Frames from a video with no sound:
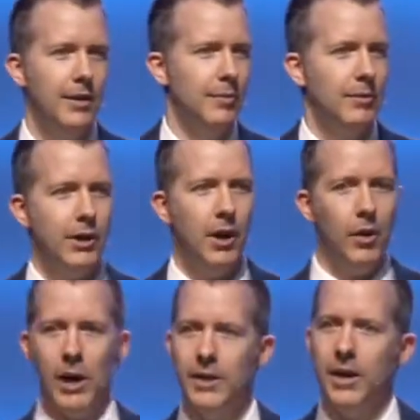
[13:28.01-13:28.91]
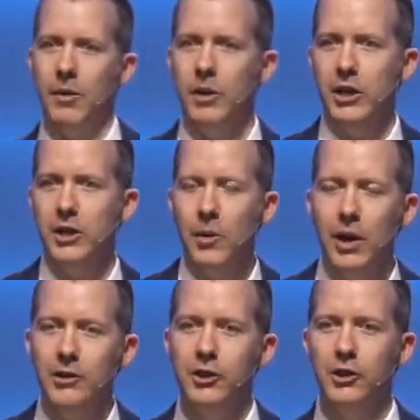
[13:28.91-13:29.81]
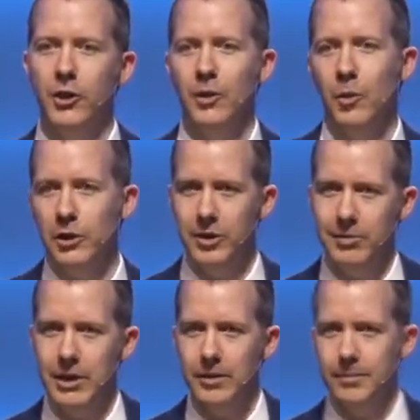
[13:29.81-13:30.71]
So I thought, I'll just join the worship team.